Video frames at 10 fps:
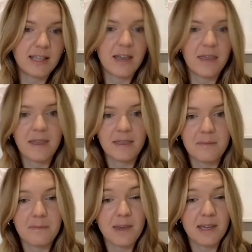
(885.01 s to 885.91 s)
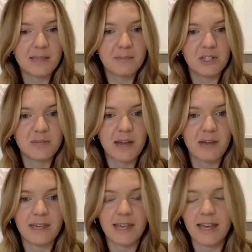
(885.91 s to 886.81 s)
I think the biggest pushback we
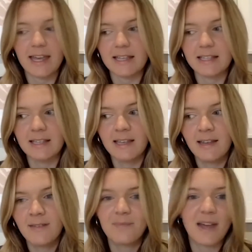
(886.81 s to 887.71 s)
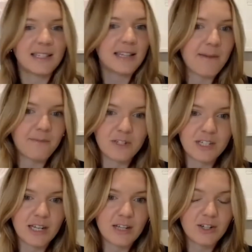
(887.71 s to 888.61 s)
get is that's an app for
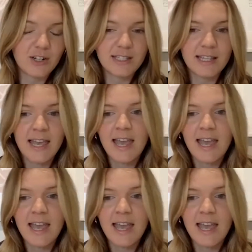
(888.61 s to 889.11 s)
teenagers.